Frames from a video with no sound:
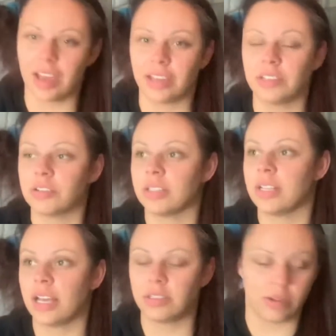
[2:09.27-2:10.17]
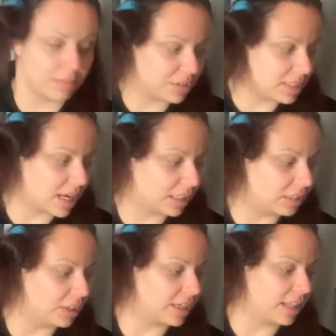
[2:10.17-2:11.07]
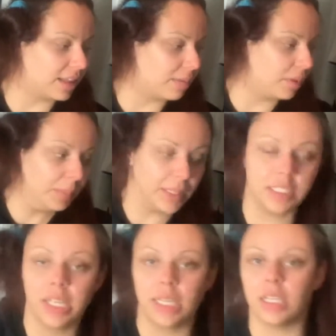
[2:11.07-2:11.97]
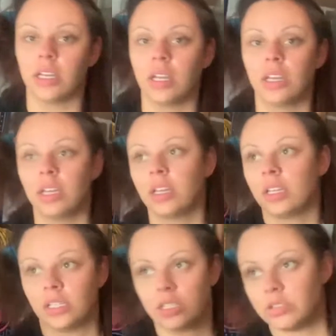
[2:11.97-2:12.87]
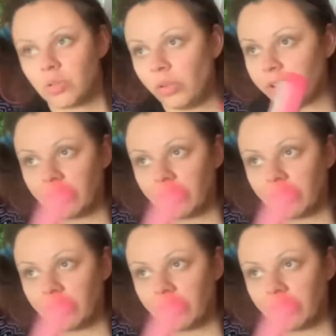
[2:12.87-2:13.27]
I can trust that, so I'm just not gonna look at the MPPT controller